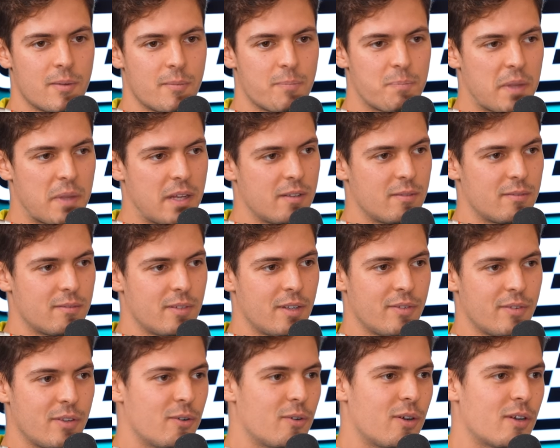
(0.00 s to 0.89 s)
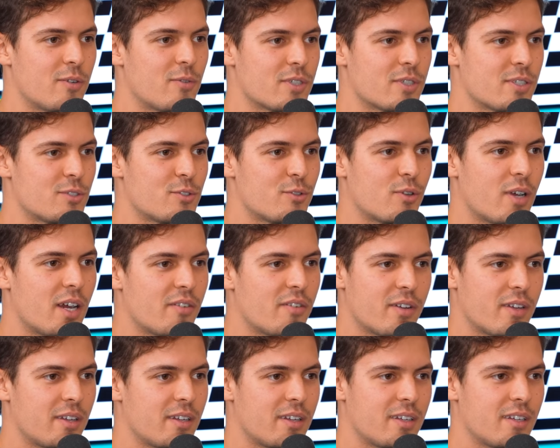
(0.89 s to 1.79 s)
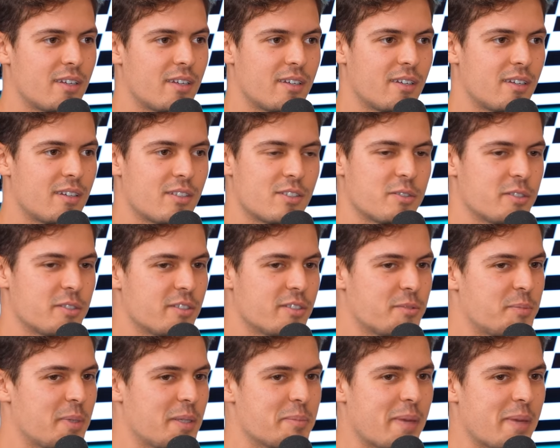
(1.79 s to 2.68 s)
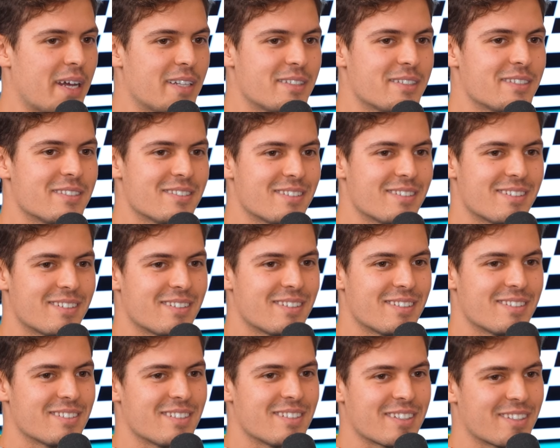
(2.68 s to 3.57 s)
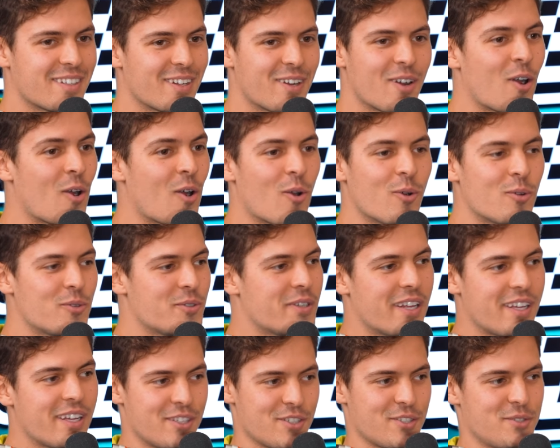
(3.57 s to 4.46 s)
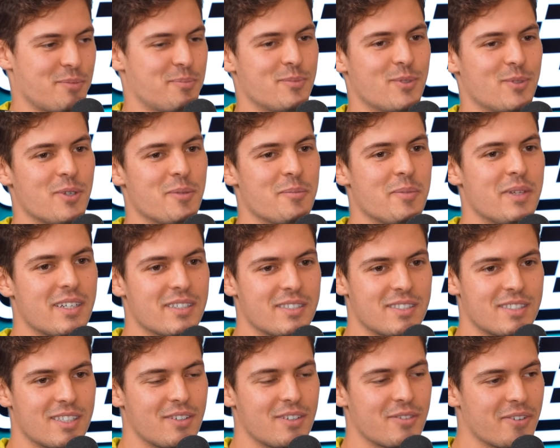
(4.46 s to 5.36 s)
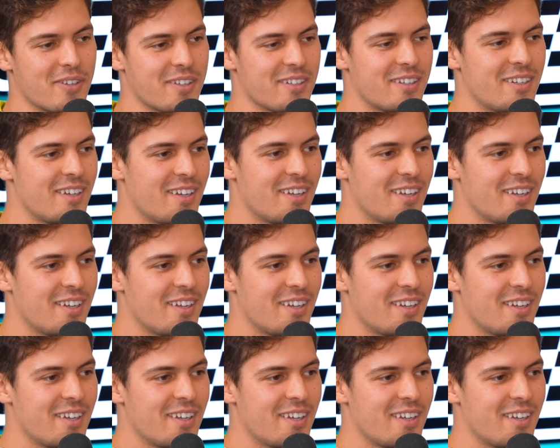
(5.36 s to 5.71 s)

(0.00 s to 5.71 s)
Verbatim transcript: and even oh, though I ah, wasn't driving, it's, it's been mad chaos. It was like the whole day just doing media stuff and